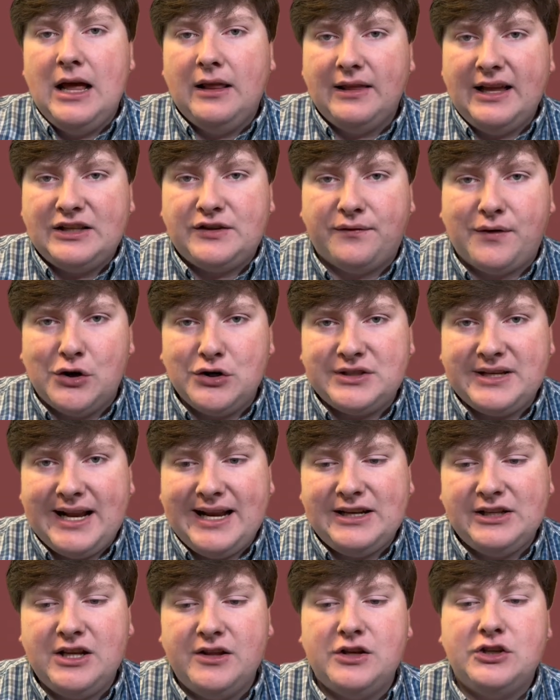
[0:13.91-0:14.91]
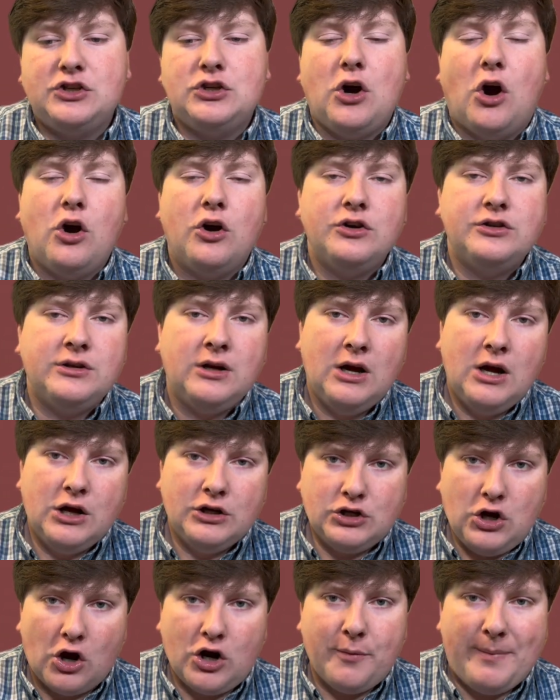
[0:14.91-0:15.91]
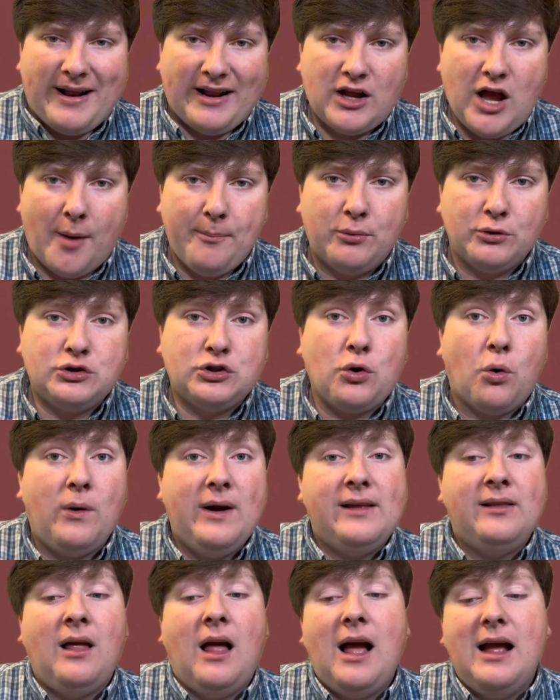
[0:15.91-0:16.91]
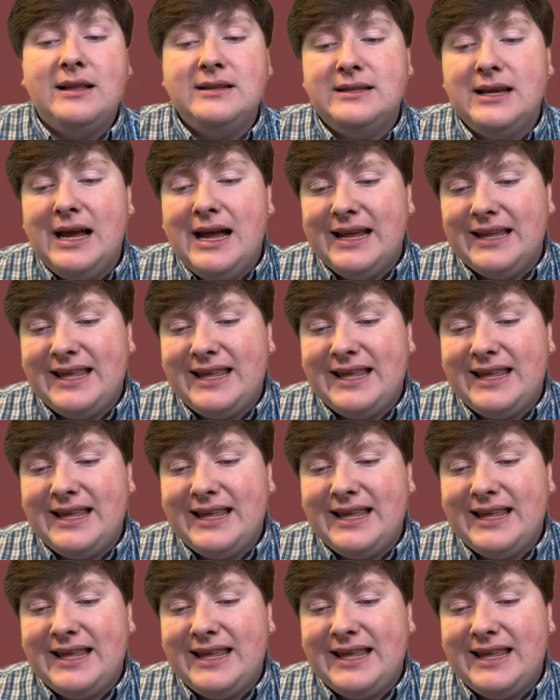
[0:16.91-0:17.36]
Let's first get into the stars, talk about a couple storylines,